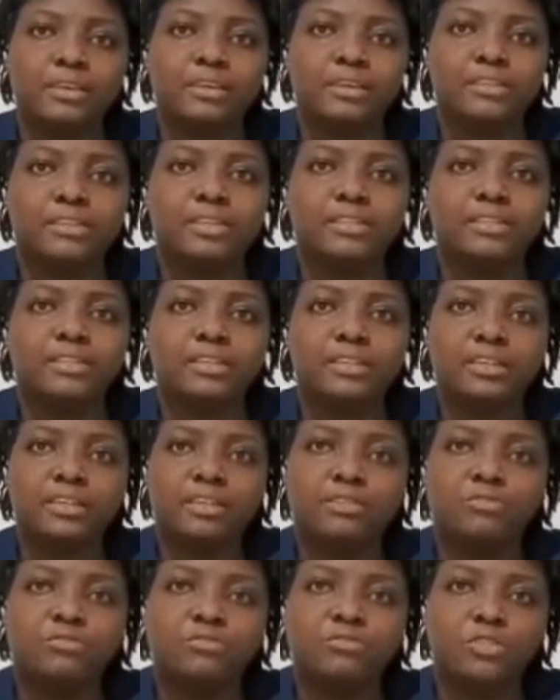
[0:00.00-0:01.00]
The skin,
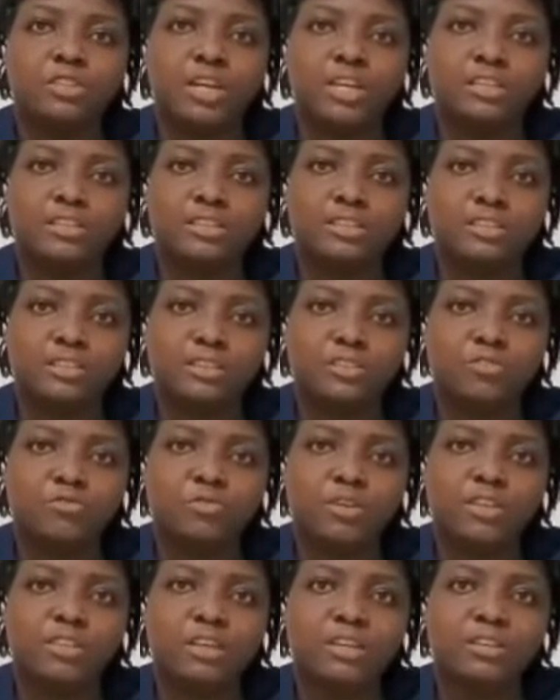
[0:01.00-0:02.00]
if you touch the skin, you
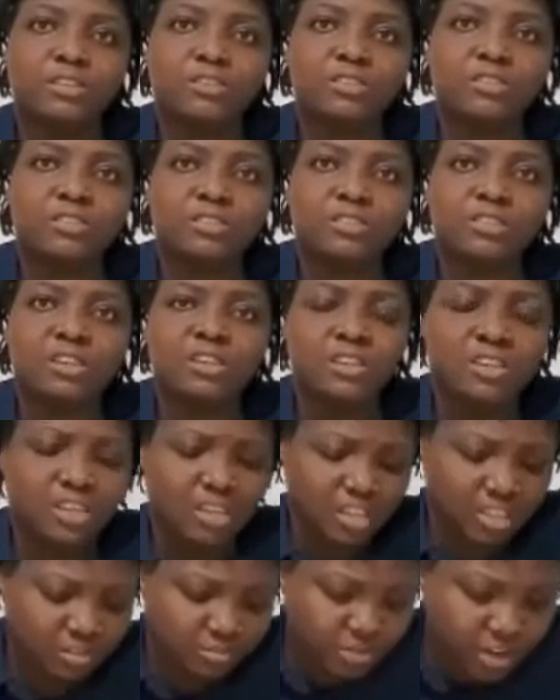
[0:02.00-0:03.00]
find that
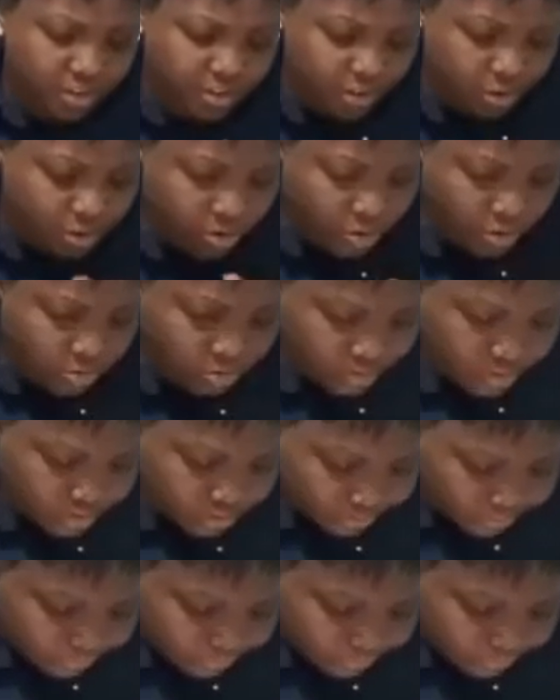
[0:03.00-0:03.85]
it's very cold.